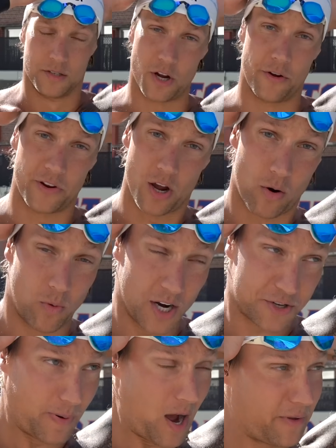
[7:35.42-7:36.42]
So if you go
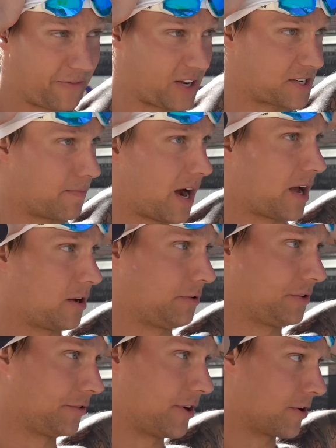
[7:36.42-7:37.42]
watch Bobby Fink smile,
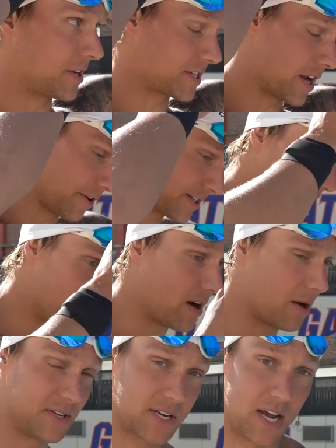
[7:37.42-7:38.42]
you'll notice every time
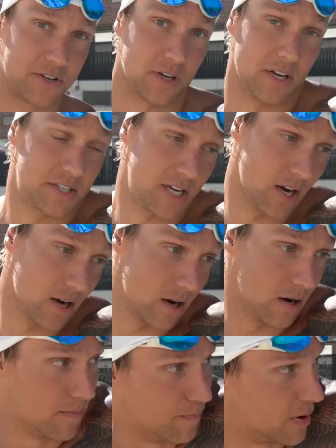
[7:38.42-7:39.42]
Bobby's catching, it's here,
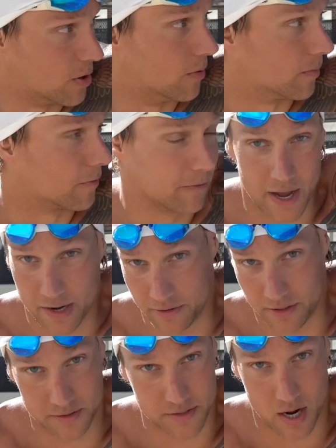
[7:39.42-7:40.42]
boom, right on
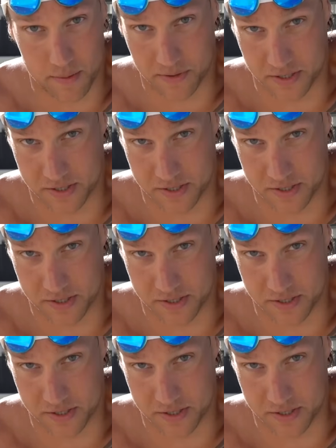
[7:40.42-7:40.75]
the top of the